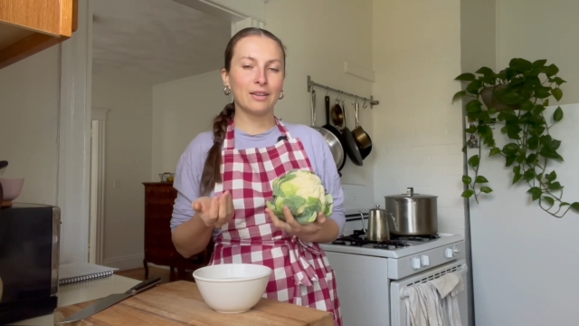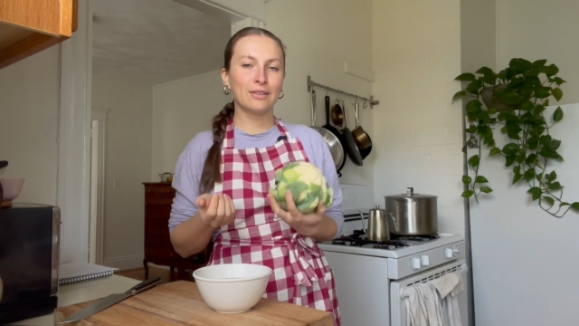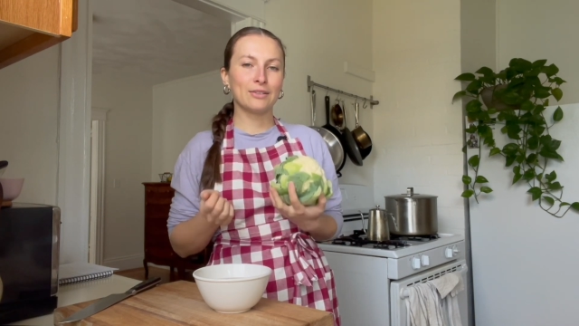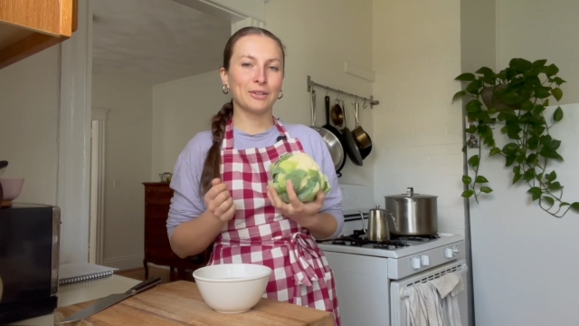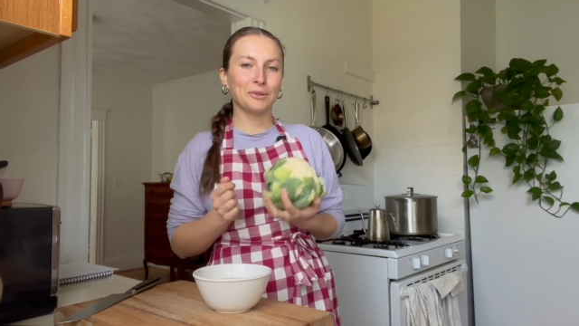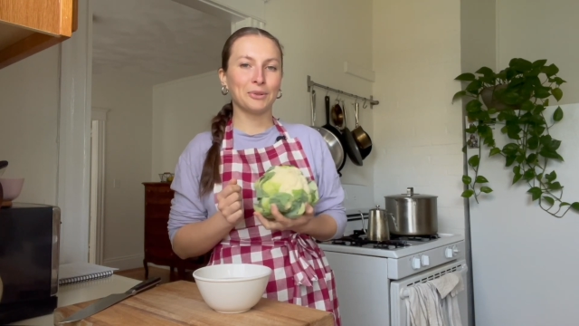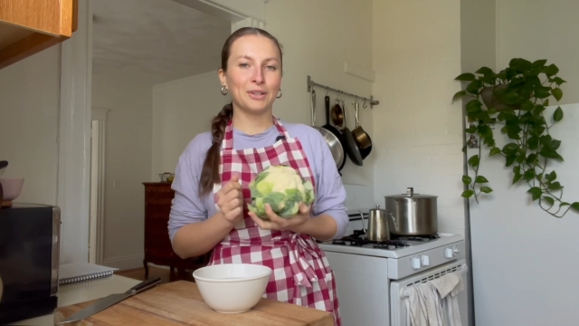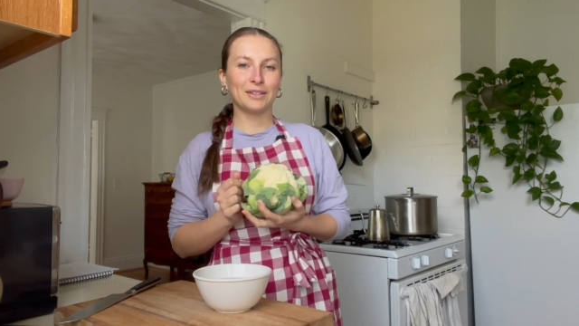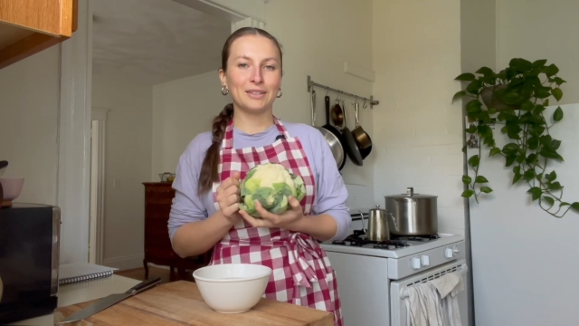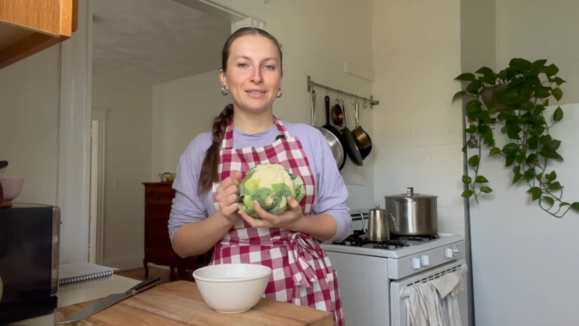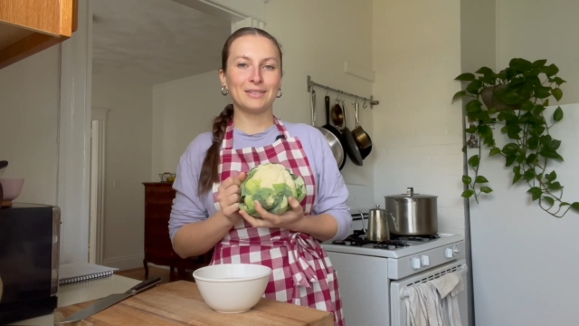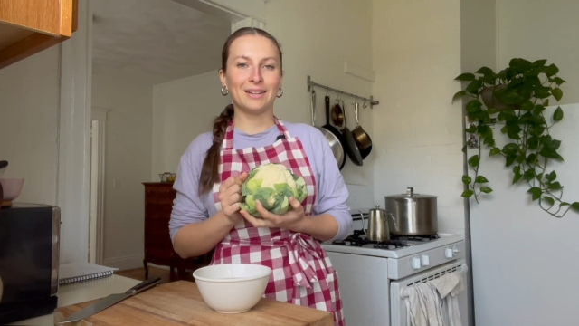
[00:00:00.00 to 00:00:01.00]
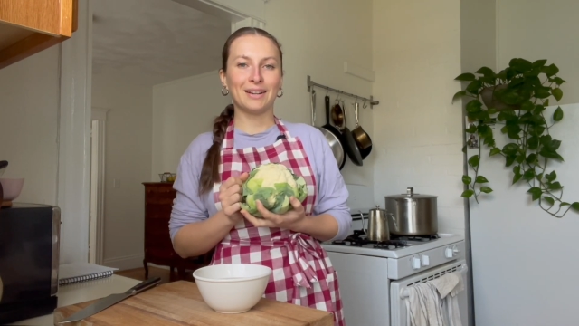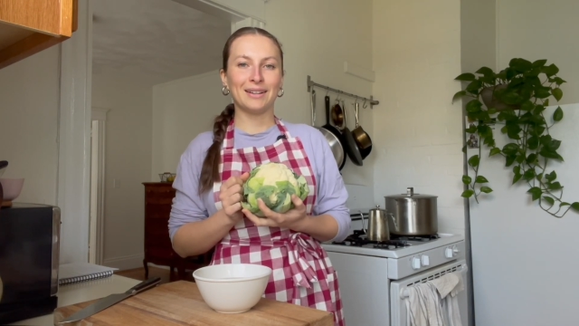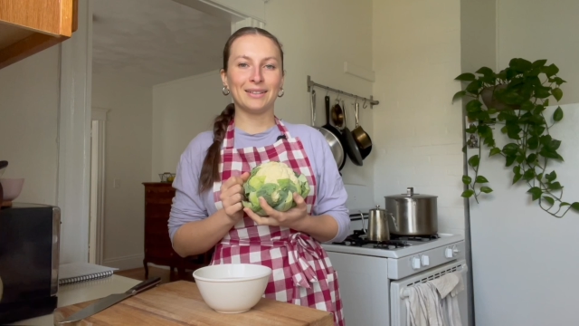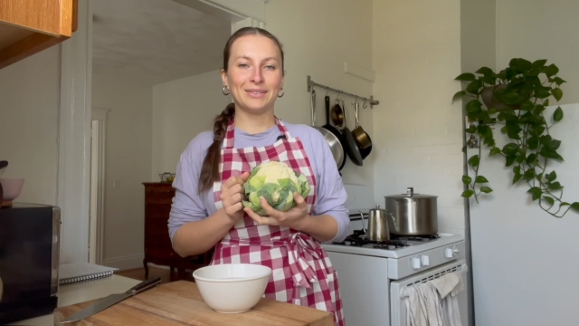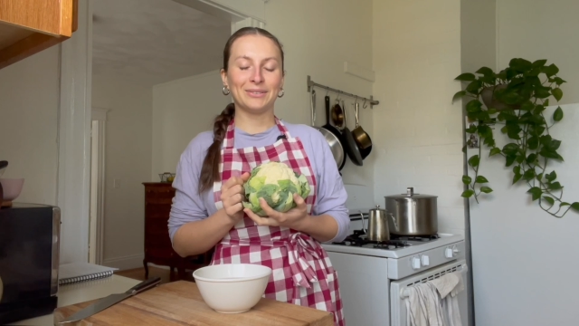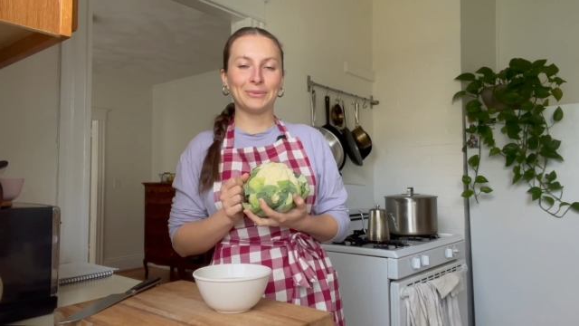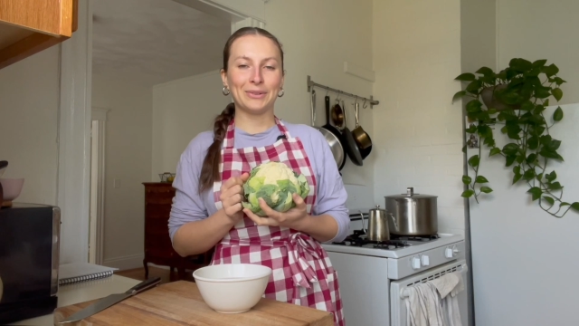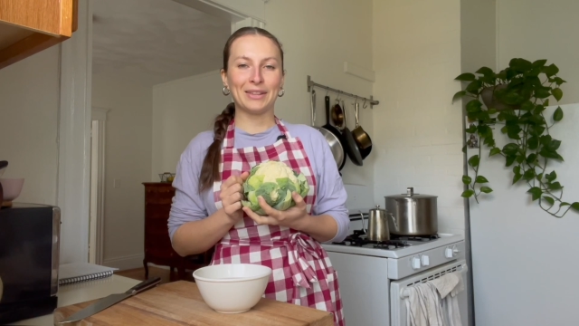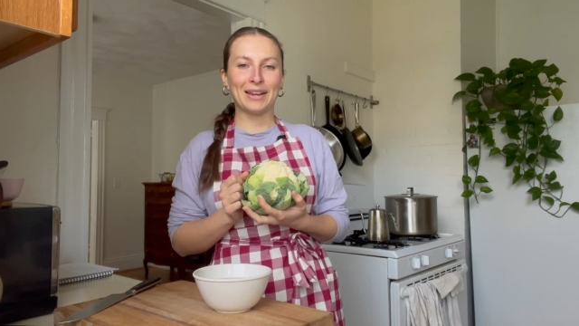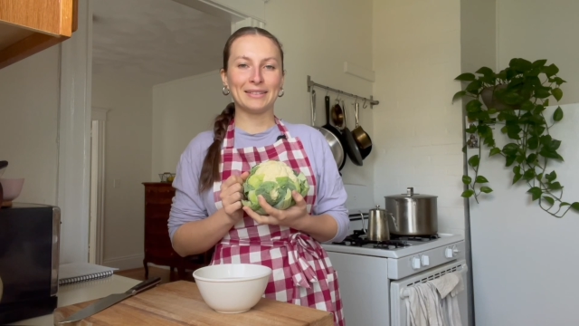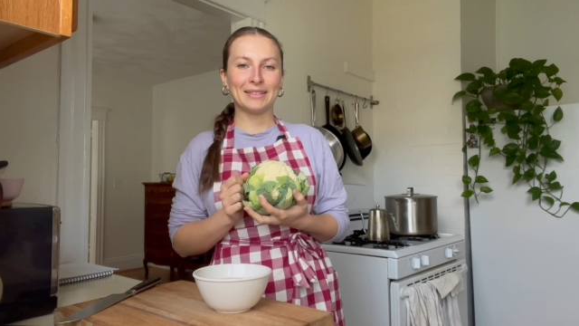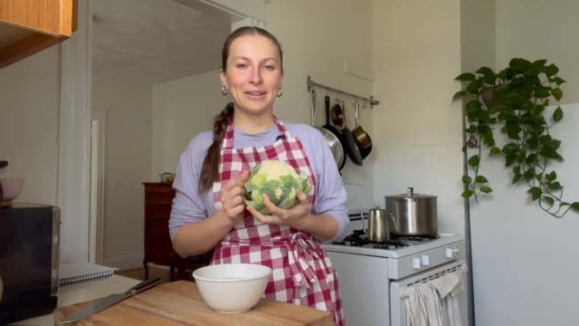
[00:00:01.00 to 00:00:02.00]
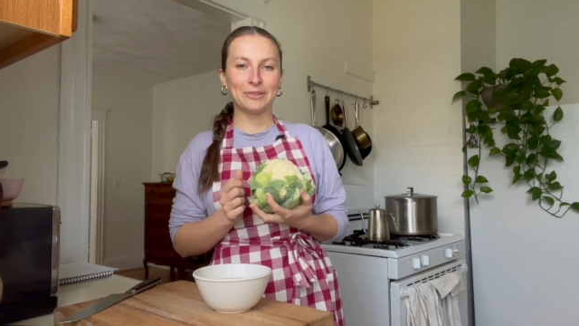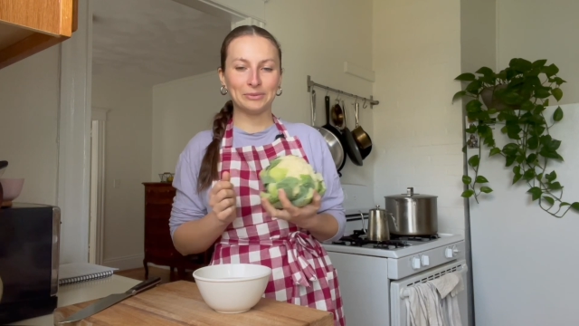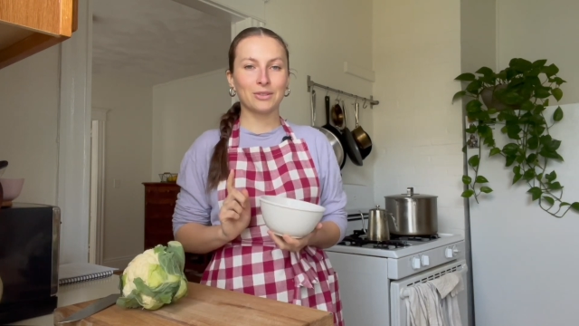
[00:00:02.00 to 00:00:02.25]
So we're gonna start with that now.